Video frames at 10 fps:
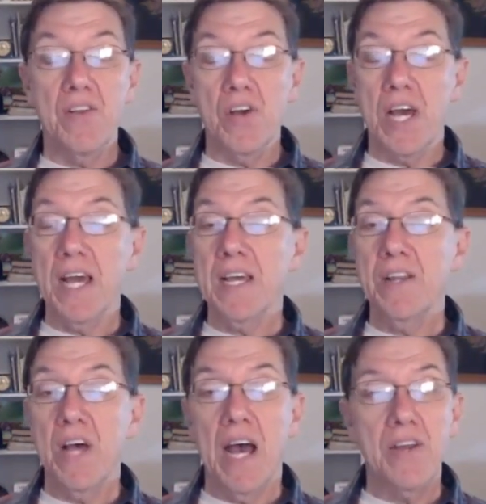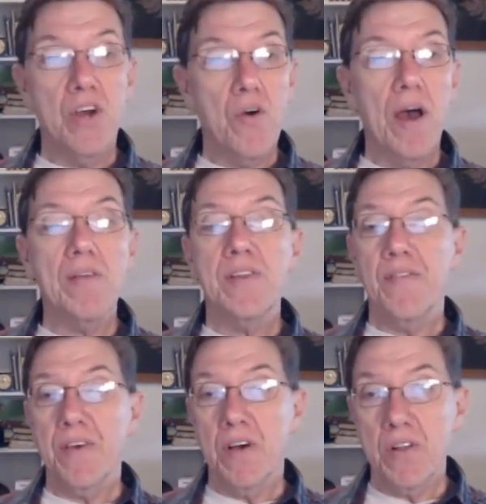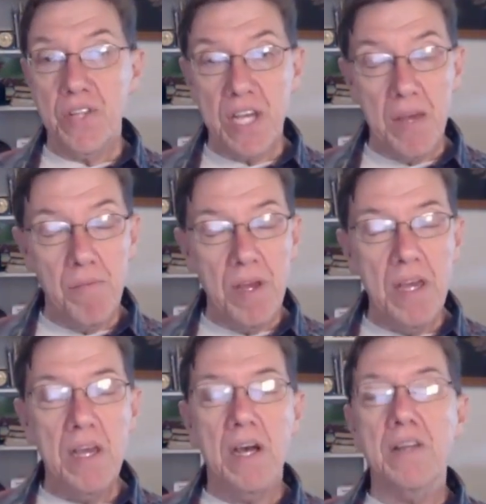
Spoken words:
Look, I know how difficult it can be.